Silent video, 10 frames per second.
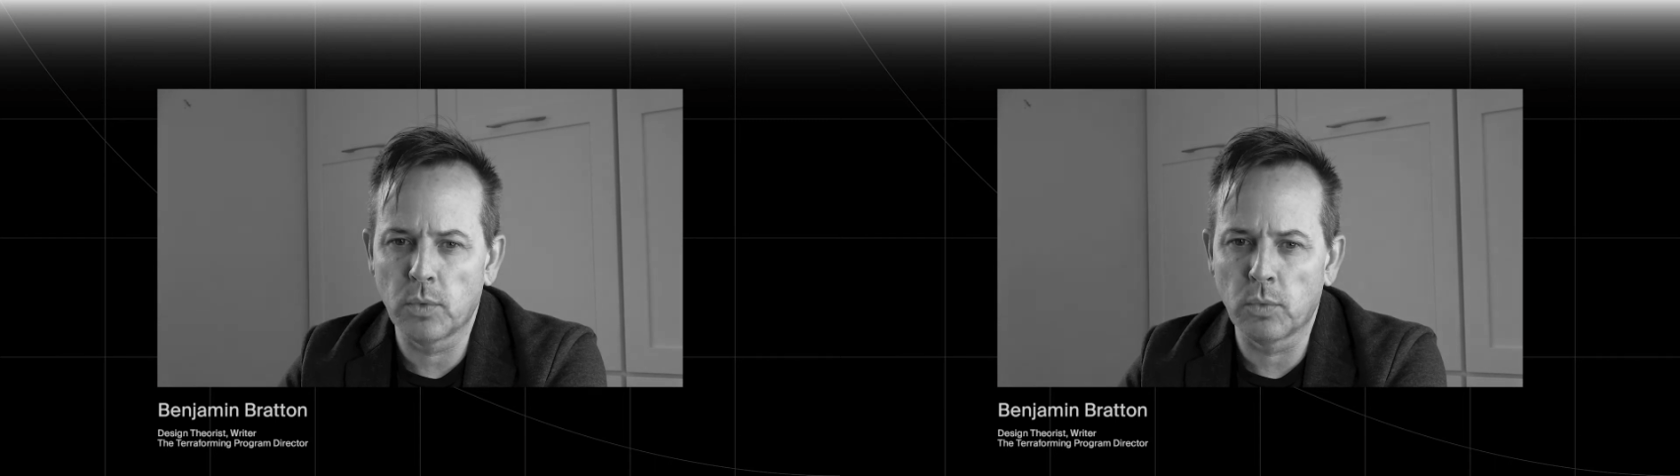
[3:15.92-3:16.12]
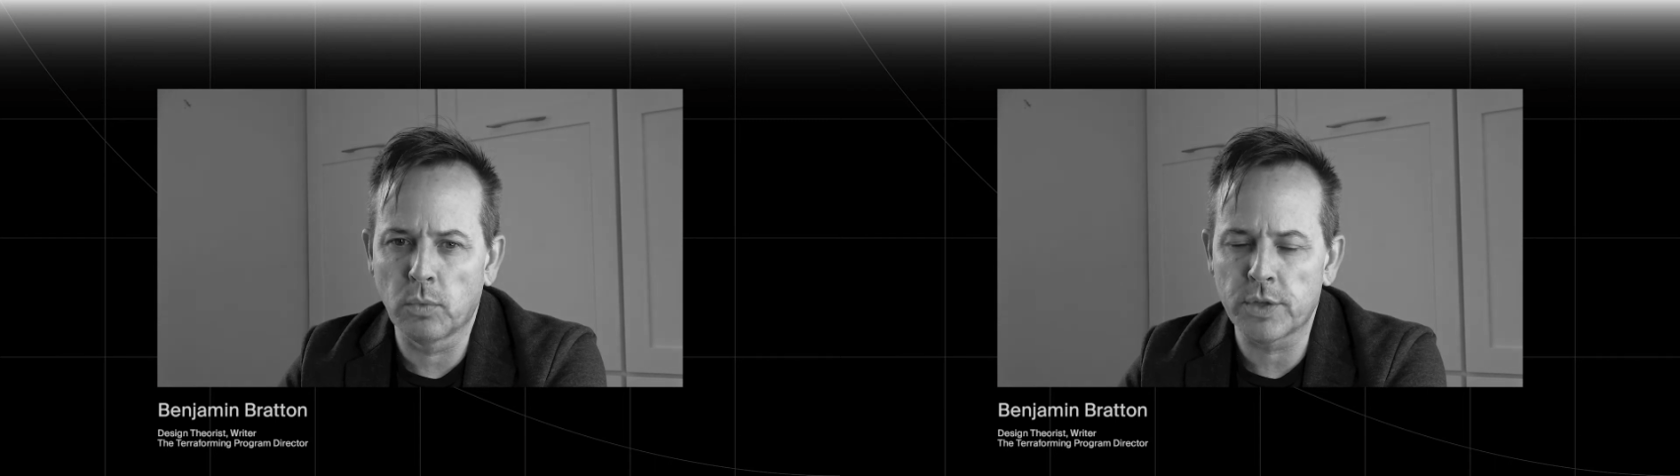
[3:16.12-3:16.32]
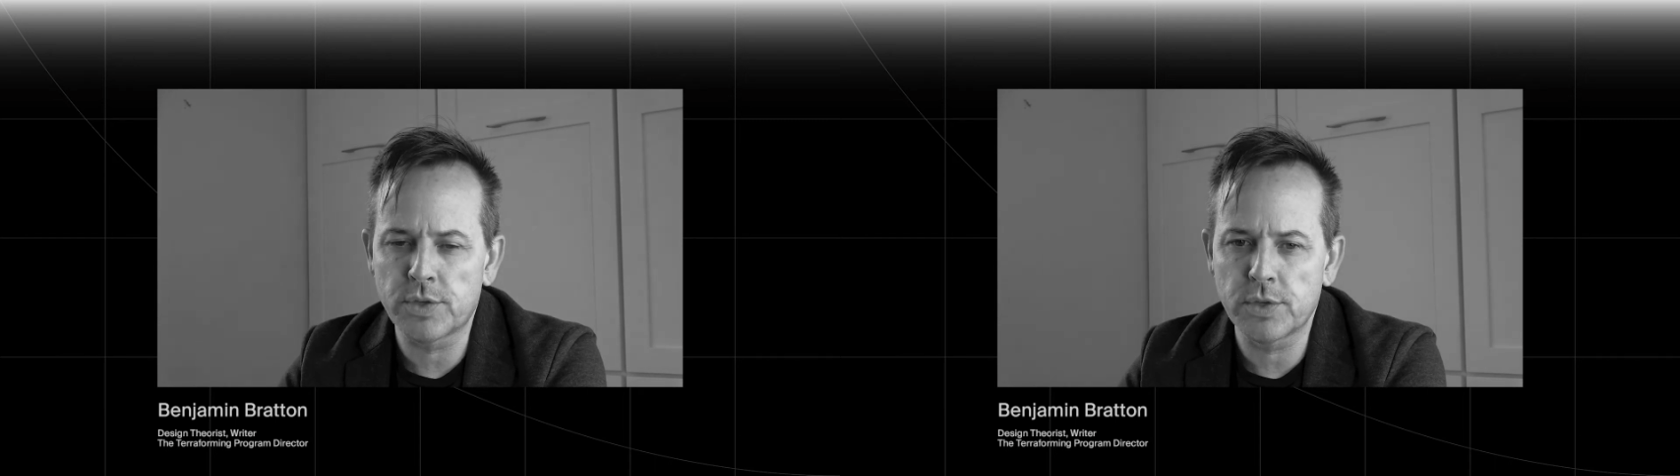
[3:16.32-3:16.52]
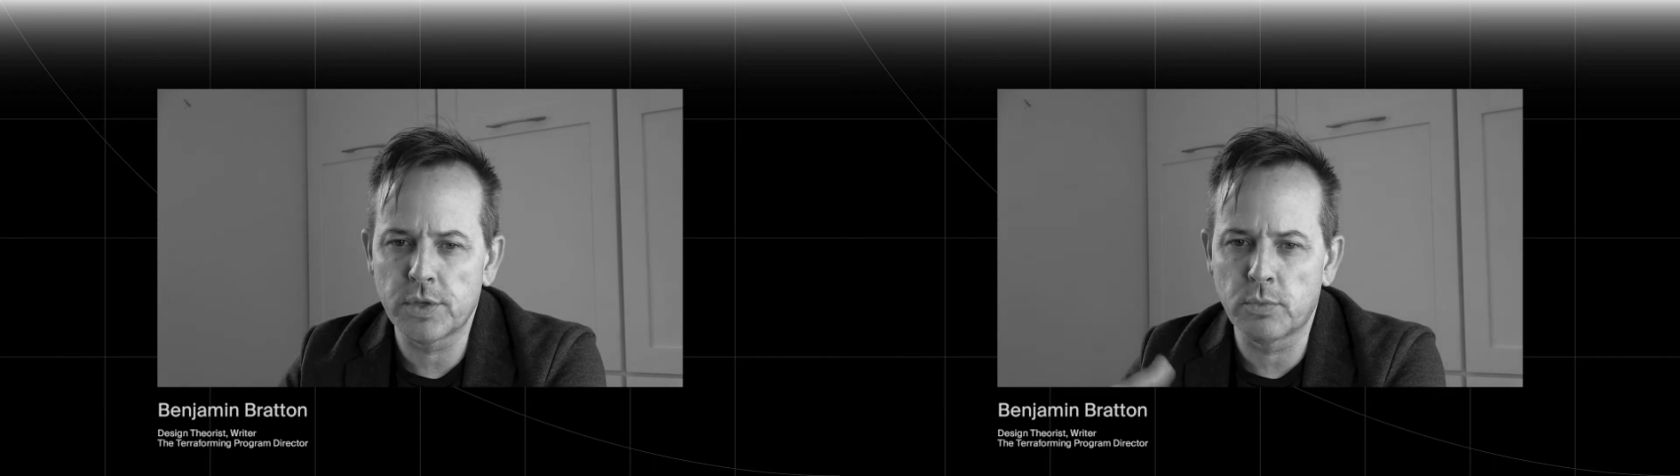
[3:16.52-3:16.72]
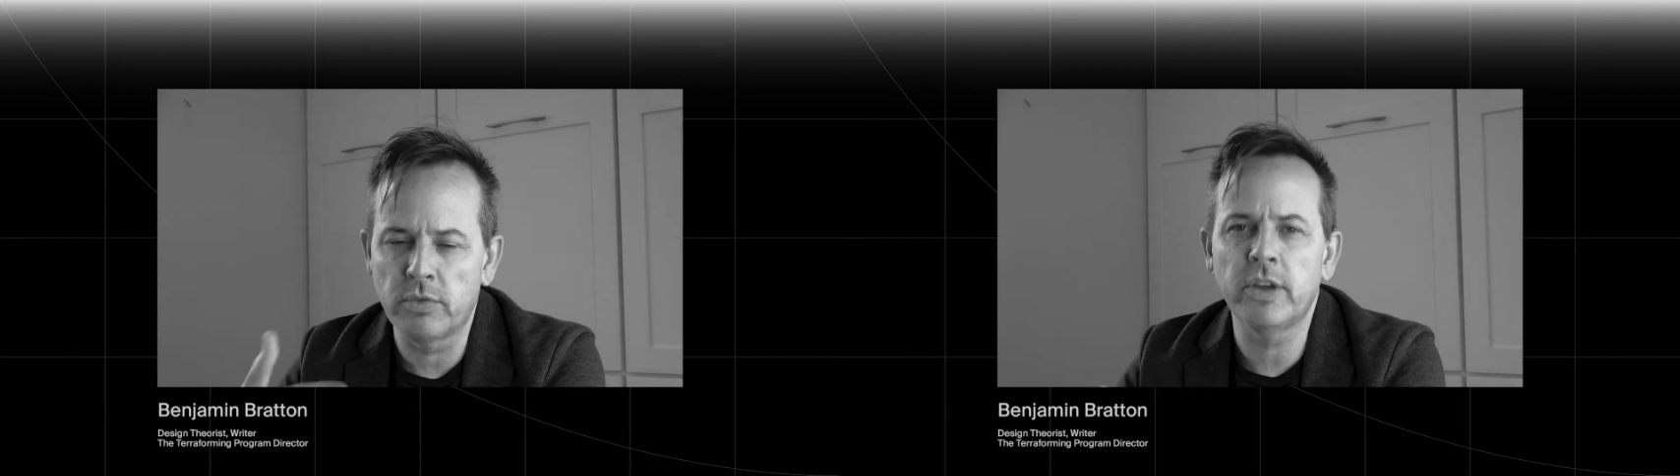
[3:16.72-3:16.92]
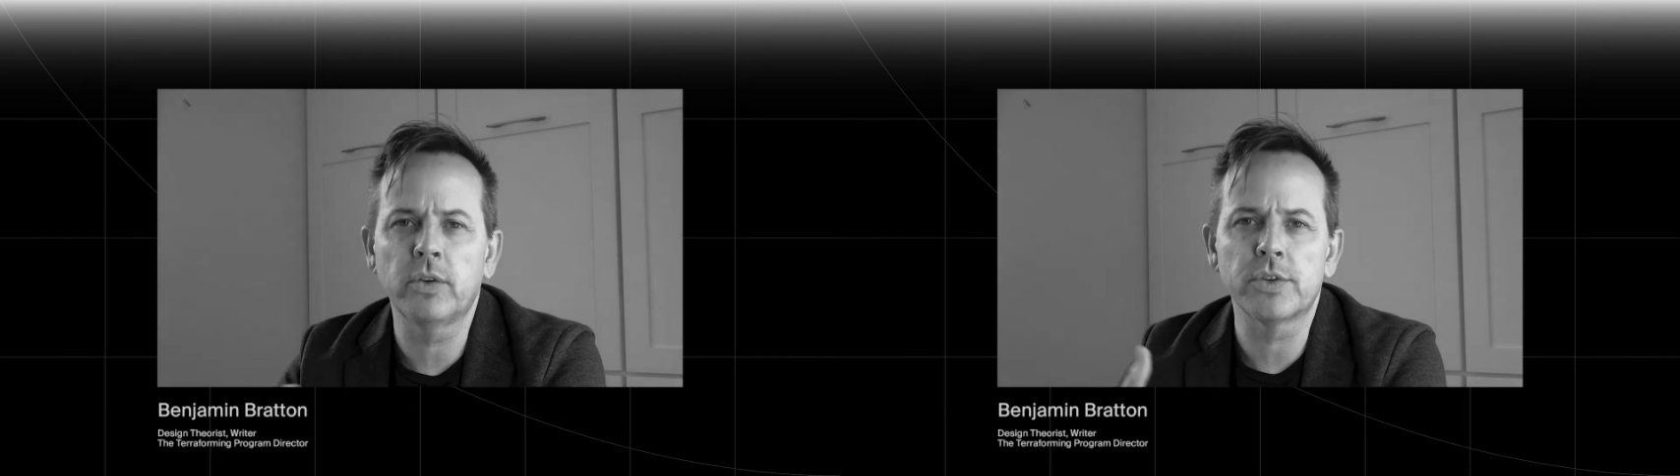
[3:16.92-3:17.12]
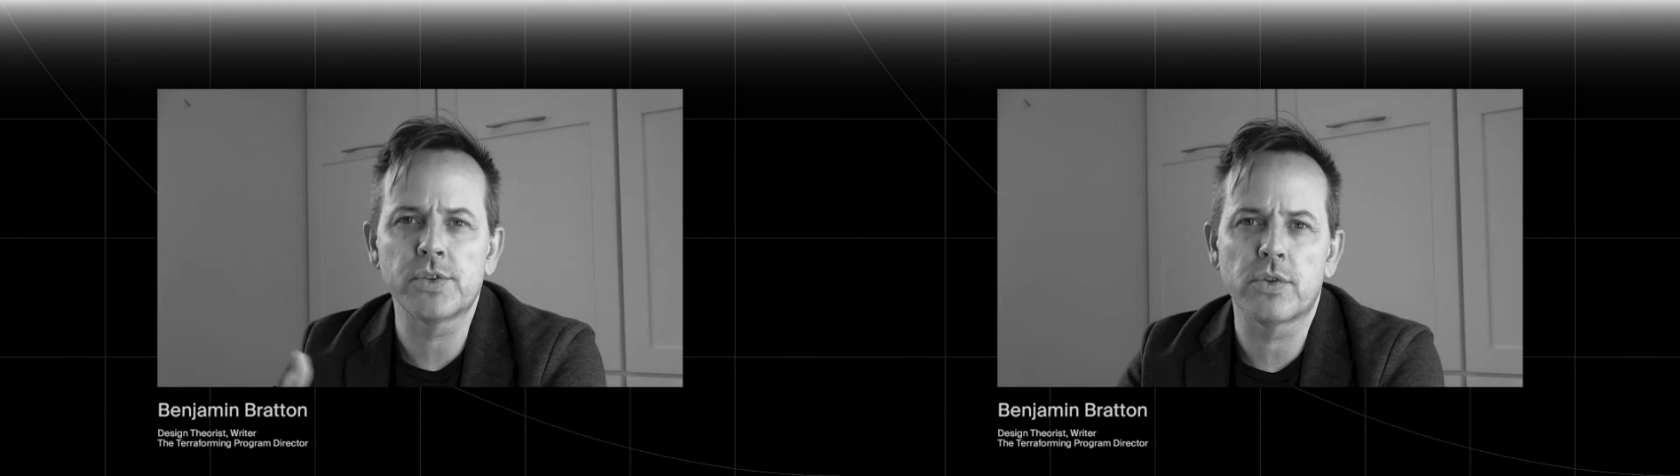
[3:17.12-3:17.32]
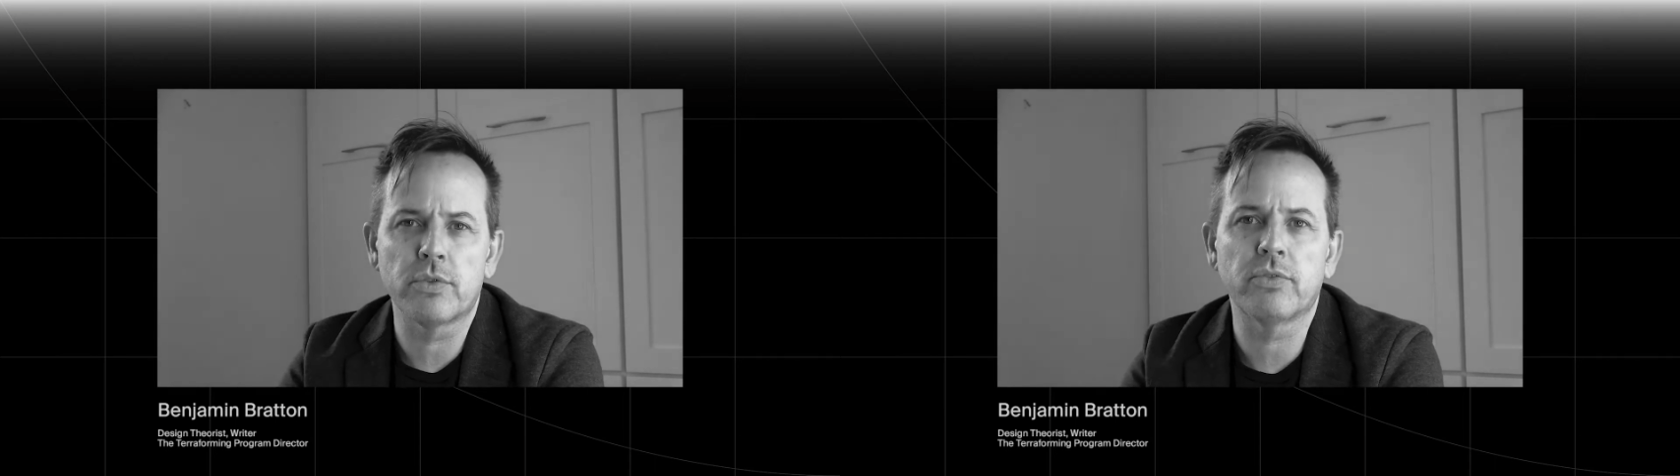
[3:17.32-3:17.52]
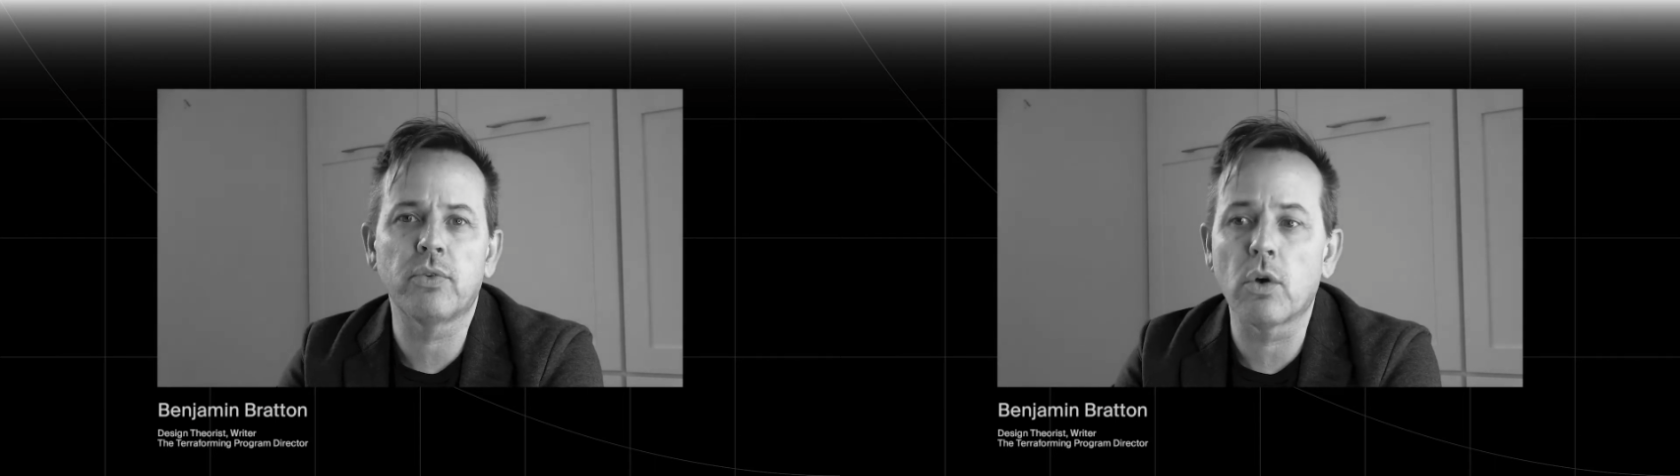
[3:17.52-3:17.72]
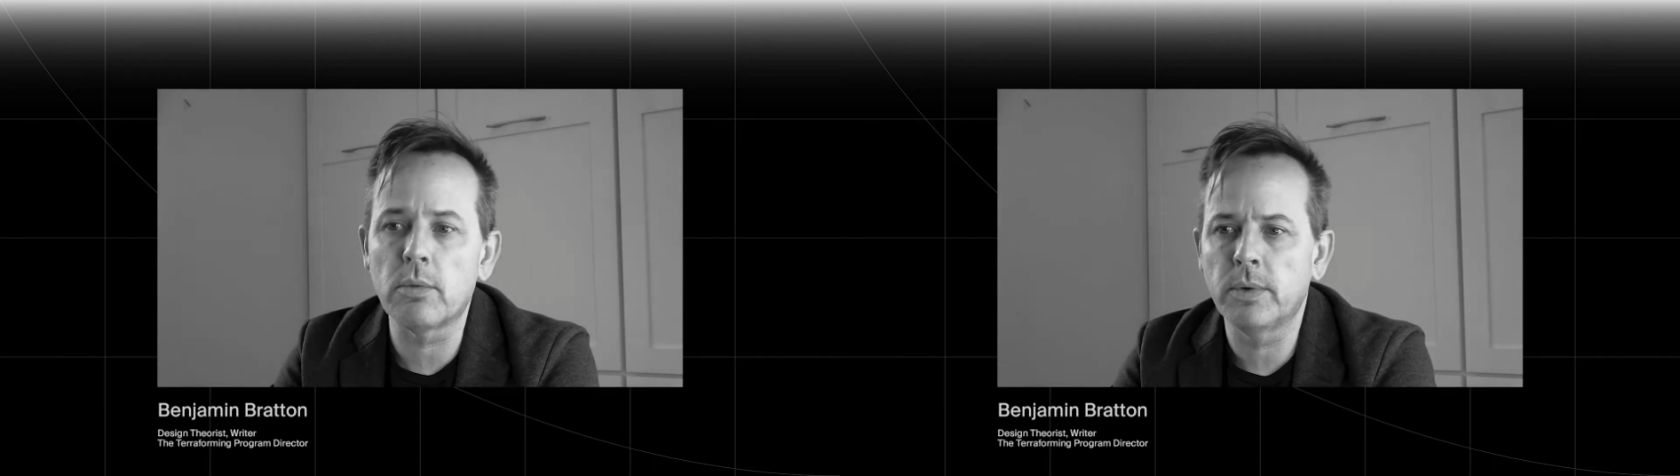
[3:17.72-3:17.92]
what's revealed is that their
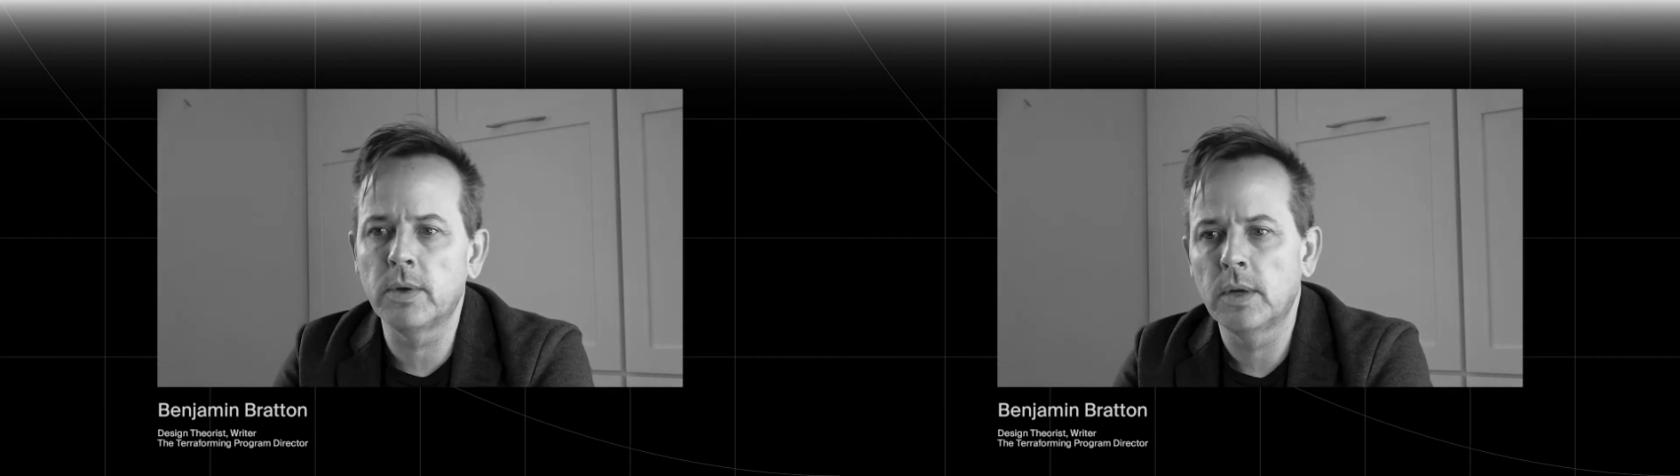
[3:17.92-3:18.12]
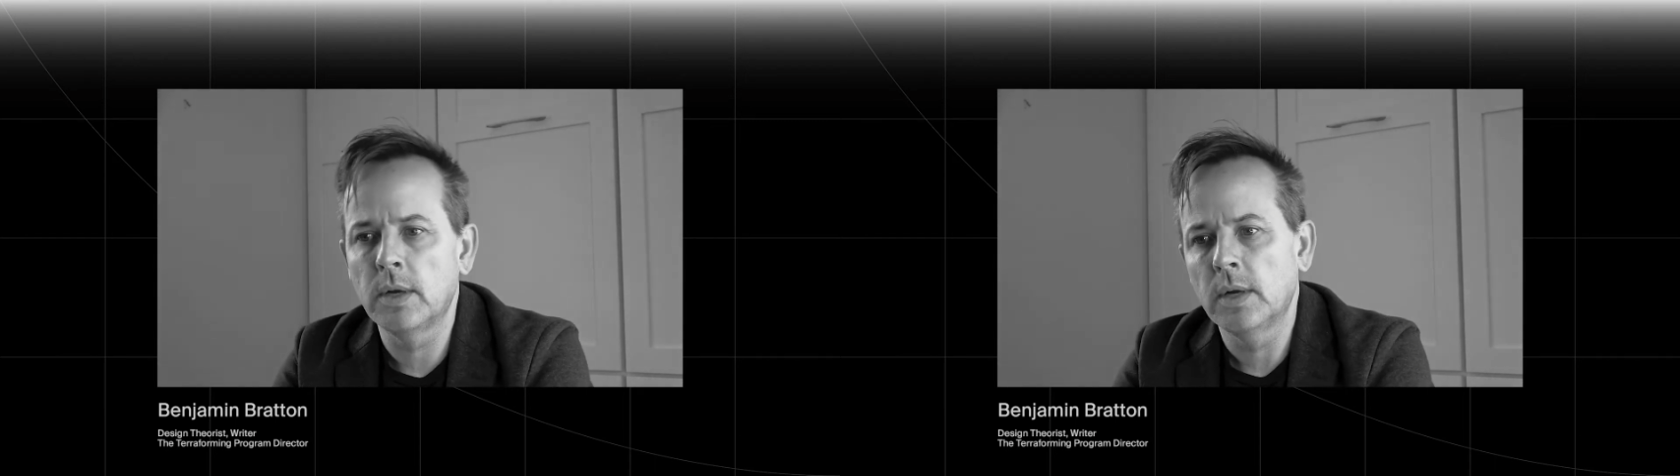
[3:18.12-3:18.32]
form